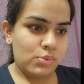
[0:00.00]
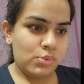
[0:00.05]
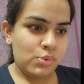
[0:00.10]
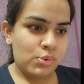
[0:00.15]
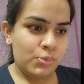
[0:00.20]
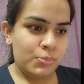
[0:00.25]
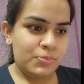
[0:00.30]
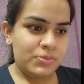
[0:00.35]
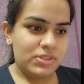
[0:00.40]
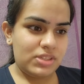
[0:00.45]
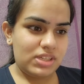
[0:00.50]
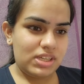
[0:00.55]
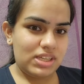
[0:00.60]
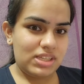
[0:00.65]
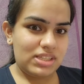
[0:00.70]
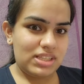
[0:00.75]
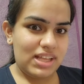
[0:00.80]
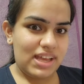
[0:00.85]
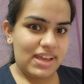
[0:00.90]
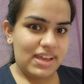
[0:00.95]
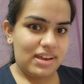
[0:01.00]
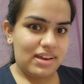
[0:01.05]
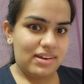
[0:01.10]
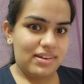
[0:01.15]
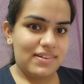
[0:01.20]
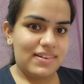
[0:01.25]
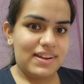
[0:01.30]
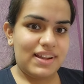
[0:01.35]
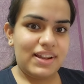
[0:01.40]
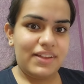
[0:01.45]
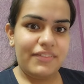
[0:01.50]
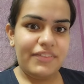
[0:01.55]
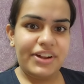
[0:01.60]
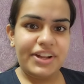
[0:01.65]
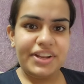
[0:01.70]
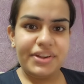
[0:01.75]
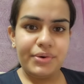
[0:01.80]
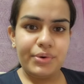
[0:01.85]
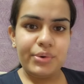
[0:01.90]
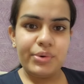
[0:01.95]
Oops is like a
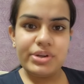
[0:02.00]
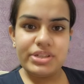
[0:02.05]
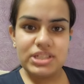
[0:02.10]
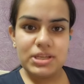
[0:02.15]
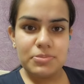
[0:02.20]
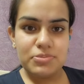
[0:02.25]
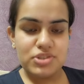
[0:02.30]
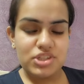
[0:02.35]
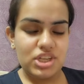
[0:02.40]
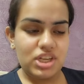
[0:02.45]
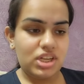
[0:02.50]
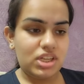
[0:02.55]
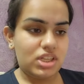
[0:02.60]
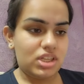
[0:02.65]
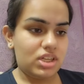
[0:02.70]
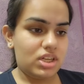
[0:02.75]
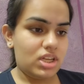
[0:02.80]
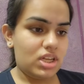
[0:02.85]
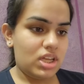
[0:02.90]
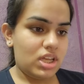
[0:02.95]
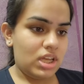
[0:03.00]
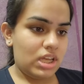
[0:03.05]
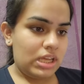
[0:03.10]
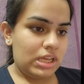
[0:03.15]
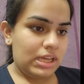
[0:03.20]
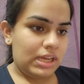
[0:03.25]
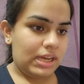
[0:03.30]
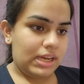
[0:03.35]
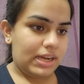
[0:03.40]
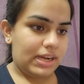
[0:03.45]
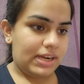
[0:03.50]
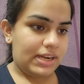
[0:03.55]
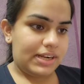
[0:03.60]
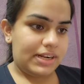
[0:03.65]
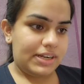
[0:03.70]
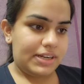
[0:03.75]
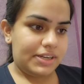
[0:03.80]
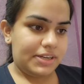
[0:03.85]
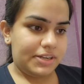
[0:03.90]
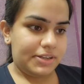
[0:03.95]
relevant core subject,
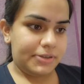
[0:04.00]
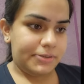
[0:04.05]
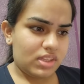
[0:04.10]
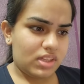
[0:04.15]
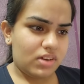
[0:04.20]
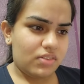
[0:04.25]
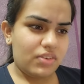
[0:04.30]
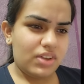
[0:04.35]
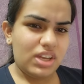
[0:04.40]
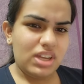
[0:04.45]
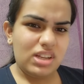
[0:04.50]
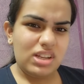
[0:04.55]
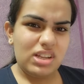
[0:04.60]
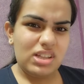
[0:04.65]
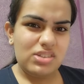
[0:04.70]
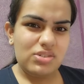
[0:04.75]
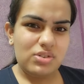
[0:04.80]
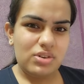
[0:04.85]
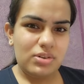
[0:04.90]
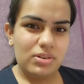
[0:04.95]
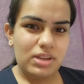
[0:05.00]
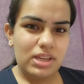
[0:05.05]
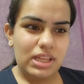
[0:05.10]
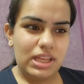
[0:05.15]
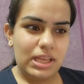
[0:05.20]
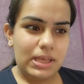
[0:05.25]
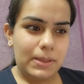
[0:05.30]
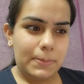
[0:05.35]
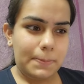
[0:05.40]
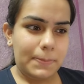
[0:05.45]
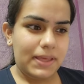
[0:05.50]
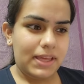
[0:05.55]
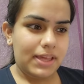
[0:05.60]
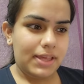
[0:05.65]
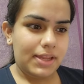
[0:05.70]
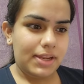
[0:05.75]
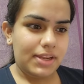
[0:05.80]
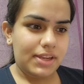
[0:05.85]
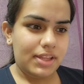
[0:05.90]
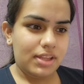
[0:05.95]
and awareness on
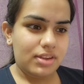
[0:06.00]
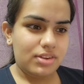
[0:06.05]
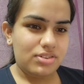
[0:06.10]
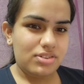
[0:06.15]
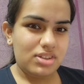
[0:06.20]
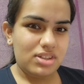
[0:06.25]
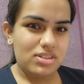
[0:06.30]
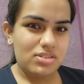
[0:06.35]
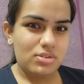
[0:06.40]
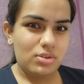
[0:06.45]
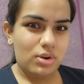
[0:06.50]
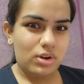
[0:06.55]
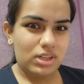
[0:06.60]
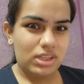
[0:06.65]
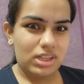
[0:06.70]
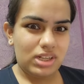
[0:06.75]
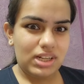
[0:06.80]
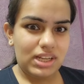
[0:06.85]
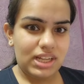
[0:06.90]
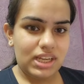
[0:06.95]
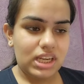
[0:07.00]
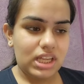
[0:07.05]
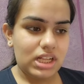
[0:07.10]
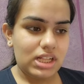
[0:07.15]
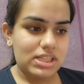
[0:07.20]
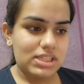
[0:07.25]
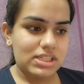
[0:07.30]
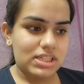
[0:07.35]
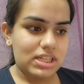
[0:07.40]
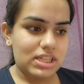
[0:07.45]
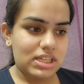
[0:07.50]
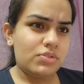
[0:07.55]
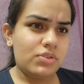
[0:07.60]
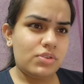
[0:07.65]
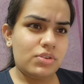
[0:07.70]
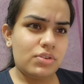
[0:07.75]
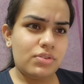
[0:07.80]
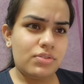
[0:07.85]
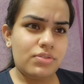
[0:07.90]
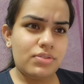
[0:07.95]
API integration is not the technical skill. So
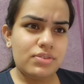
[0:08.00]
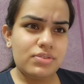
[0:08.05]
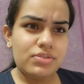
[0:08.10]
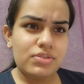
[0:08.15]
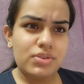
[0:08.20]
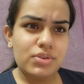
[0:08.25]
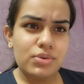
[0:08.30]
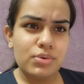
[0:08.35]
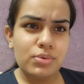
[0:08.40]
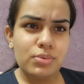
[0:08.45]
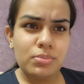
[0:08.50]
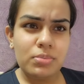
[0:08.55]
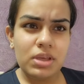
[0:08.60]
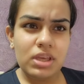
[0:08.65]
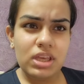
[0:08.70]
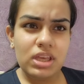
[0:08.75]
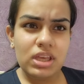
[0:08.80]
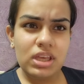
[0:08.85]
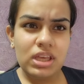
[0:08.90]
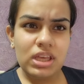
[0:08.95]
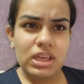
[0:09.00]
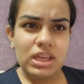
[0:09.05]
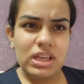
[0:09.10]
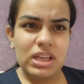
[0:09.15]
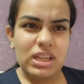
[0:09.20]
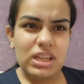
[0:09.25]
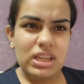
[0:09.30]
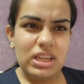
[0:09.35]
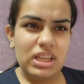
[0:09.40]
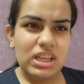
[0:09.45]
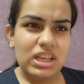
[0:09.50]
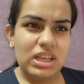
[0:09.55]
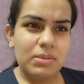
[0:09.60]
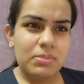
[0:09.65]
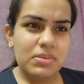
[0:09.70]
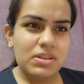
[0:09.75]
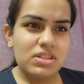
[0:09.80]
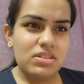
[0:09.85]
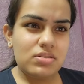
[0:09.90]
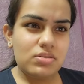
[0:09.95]
your resume
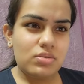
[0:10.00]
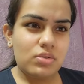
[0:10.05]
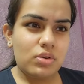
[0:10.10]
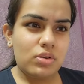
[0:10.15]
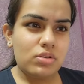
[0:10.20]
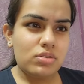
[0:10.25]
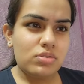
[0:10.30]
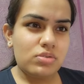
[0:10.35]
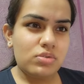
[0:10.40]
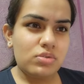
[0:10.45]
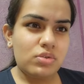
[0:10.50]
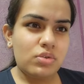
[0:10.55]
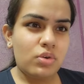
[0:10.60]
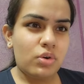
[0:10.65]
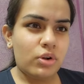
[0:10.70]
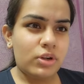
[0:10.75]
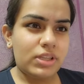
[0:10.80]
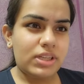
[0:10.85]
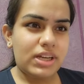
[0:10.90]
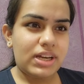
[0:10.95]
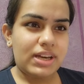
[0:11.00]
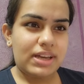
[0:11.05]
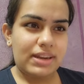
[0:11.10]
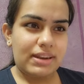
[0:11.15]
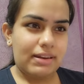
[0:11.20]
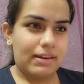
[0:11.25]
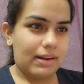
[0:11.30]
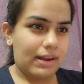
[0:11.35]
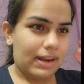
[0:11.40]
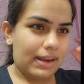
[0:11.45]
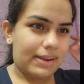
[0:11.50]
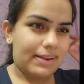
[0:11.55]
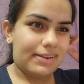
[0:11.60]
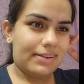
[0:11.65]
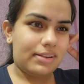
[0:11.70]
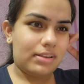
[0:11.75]
name is also not correct.